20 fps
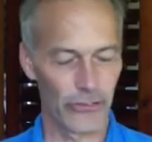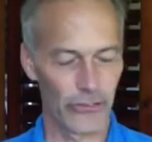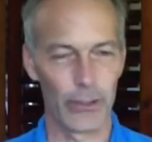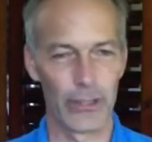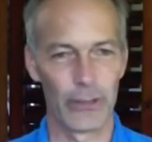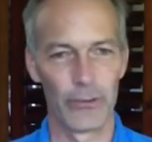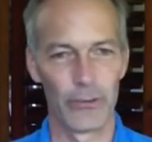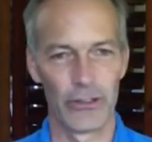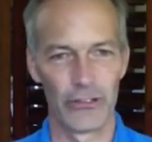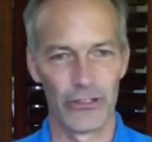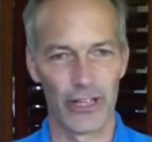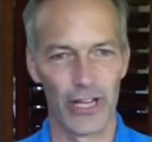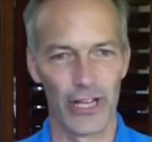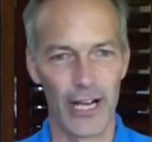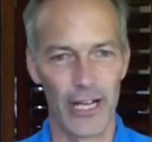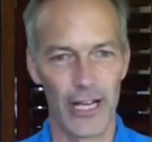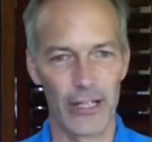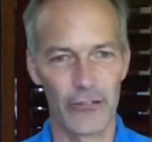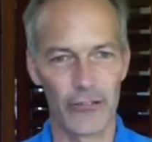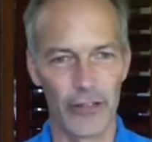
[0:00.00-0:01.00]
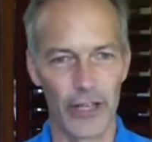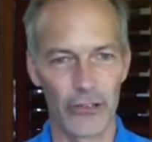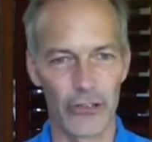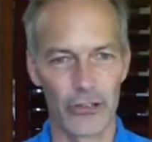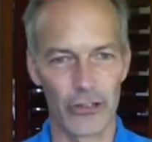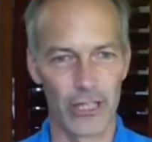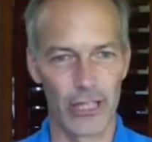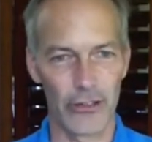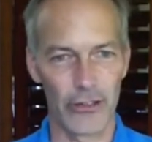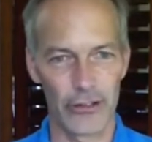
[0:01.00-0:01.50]
Wait, is it higher, faster,
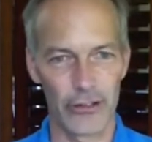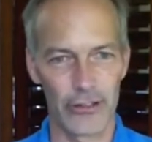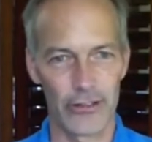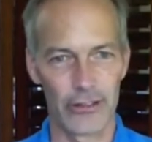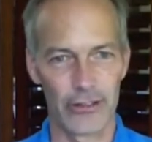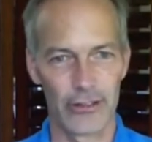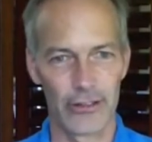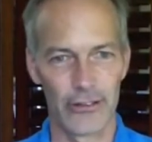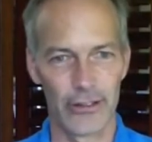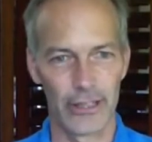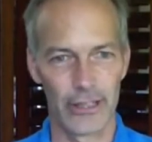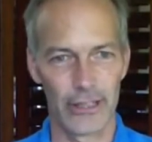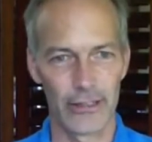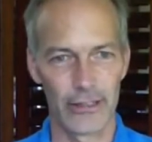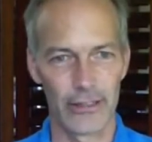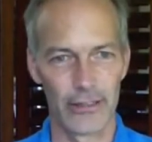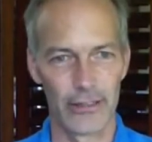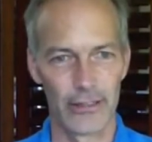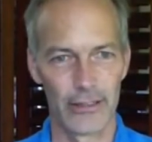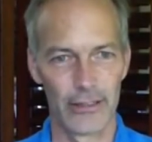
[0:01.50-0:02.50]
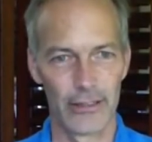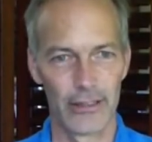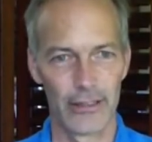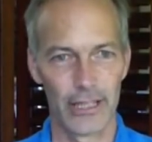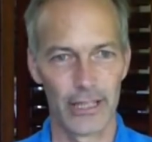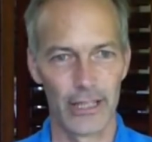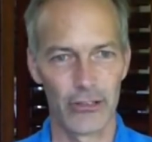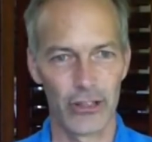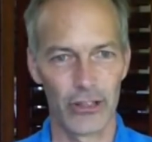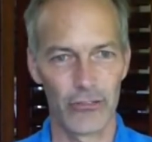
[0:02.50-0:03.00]
louder, right?
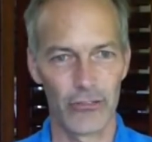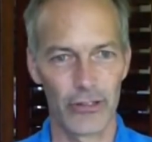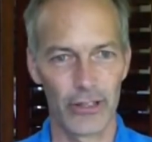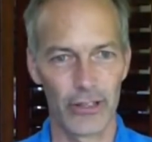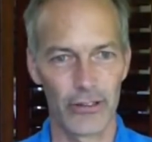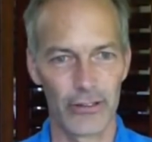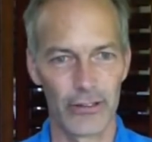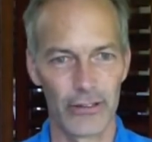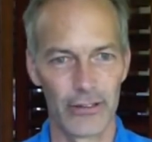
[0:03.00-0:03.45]
HFL?